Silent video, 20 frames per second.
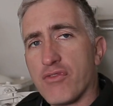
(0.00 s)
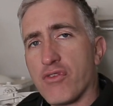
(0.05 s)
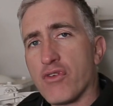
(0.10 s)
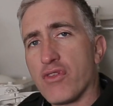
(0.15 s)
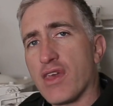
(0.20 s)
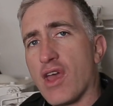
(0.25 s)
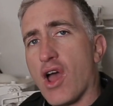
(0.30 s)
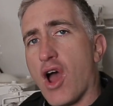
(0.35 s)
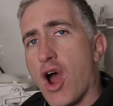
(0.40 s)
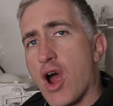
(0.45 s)
for
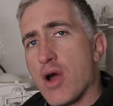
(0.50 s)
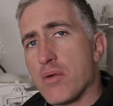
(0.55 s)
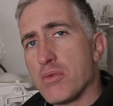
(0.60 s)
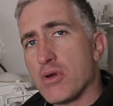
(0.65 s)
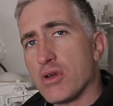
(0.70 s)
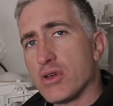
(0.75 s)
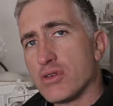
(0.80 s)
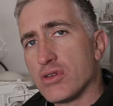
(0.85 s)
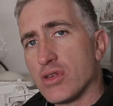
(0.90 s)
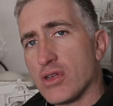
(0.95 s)
the
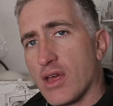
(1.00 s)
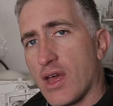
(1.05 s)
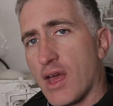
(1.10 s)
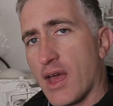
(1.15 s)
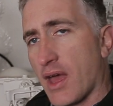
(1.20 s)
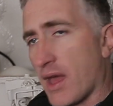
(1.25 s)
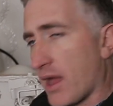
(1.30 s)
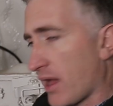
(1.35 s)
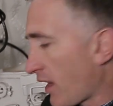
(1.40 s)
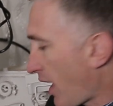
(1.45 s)
armoured
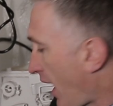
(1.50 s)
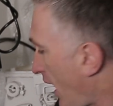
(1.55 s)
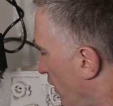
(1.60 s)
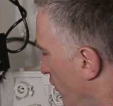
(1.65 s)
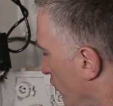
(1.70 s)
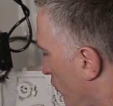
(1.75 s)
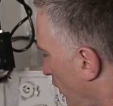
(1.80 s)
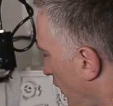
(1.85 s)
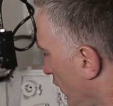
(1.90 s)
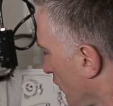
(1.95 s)

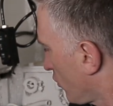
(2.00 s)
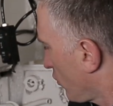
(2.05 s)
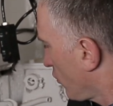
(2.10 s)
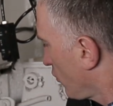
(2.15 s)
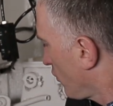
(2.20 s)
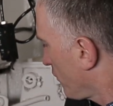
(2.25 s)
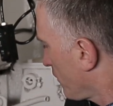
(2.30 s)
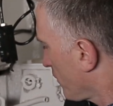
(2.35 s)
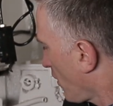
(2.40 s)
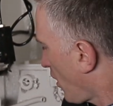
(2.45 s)
housings
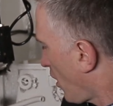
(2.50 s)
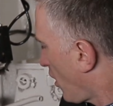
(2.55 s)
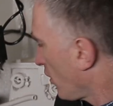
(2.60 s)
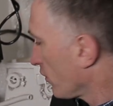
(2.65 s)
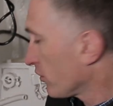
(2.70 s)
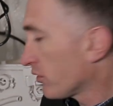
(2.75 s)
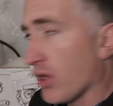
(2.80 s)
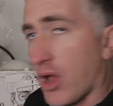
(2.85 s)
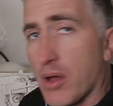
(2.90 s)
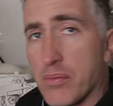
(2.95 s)

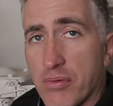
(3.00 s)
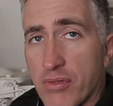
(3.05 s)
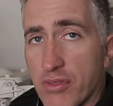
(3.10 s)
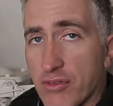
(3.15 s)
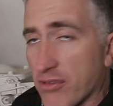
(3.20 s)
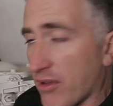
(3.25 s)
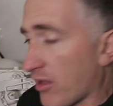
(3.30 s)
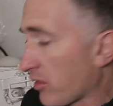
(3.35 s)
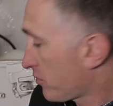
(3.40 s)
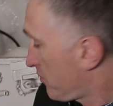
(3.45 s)
on top of the
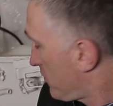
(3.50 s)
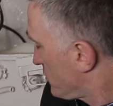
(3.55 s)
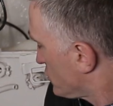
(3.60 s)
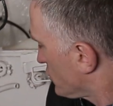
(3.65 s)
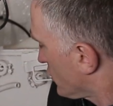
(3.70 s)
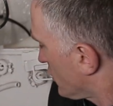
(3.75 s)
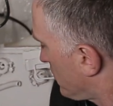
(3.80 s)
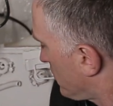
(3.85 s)
transmission